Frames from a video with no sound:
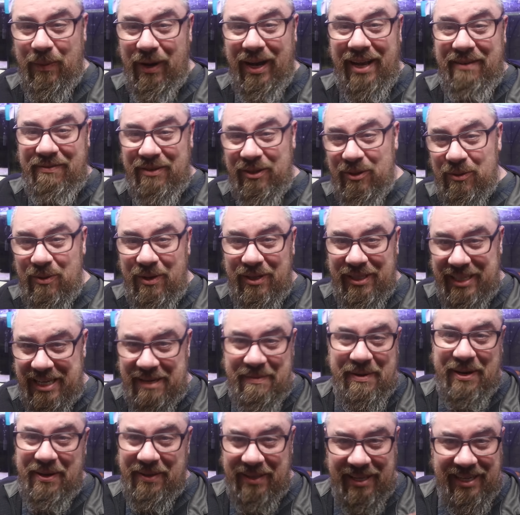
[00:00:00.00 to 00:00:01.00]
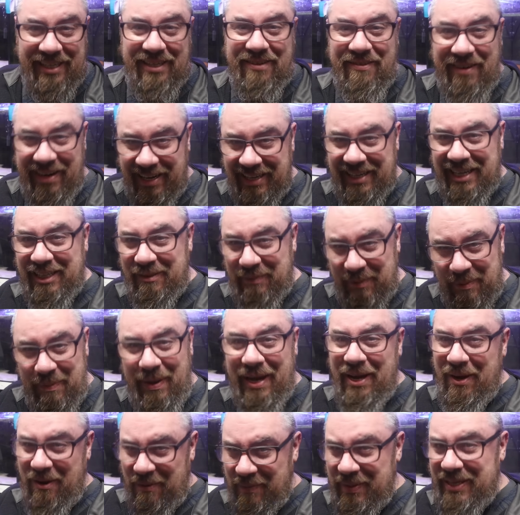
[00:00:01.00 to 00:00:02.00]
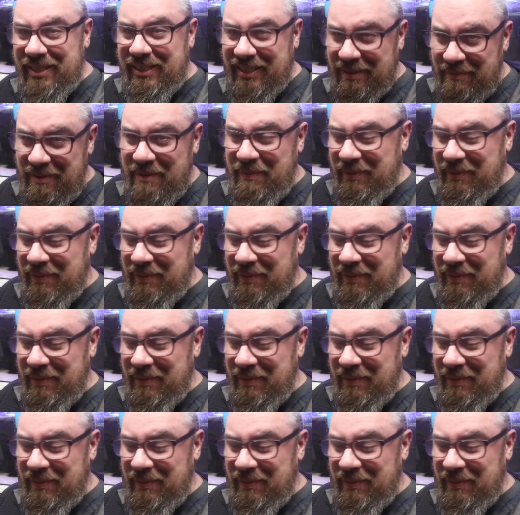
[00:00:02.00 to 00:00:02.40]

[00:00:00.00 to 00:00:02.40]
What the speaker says: But if you do see me out there and you recognise me, by all means, come